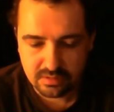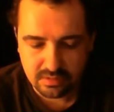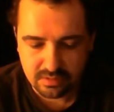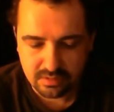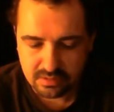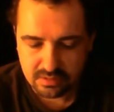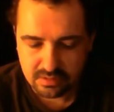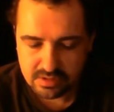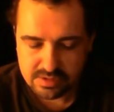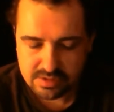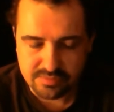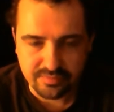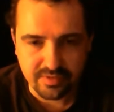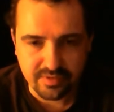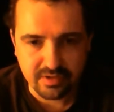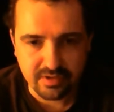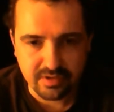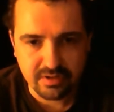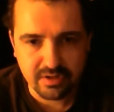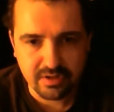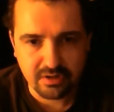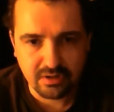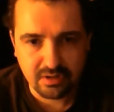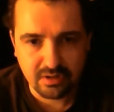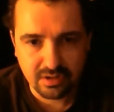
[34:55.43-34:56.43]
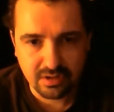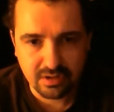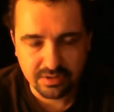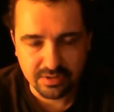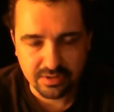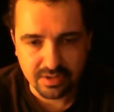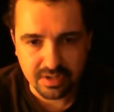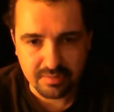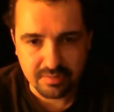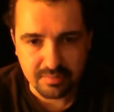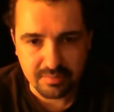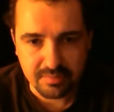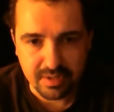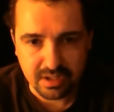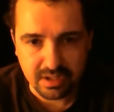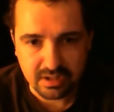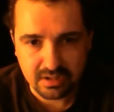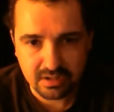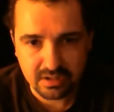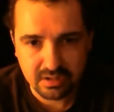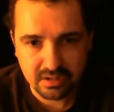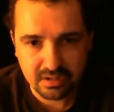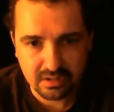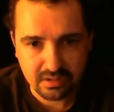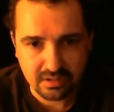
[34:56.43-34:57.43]
It's very odd that I make
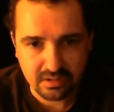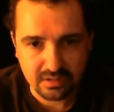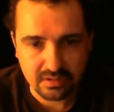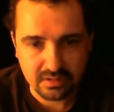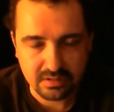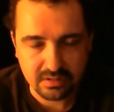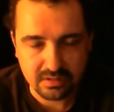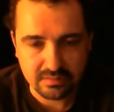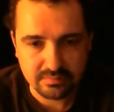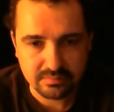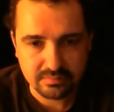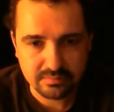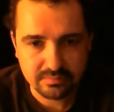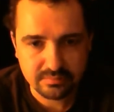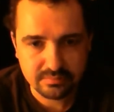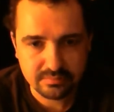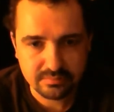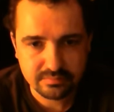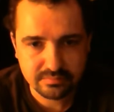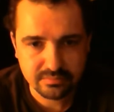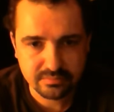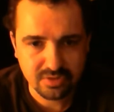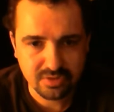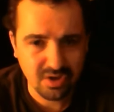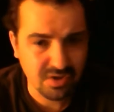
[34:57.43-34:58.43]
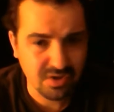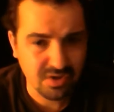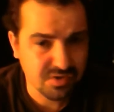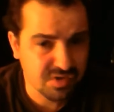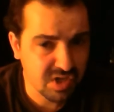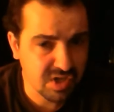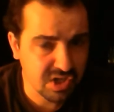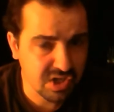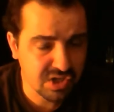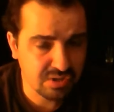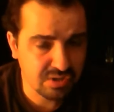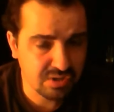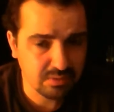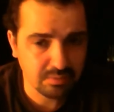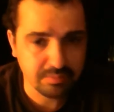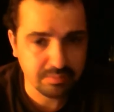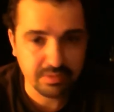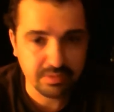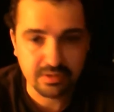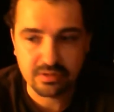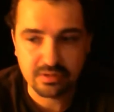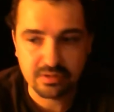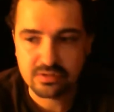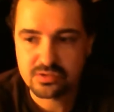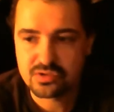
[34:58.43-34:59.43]
non-sessional
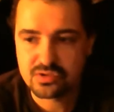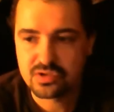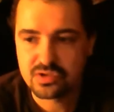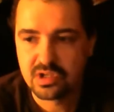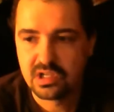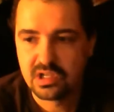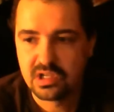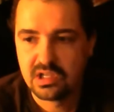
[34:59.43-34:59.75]
beers,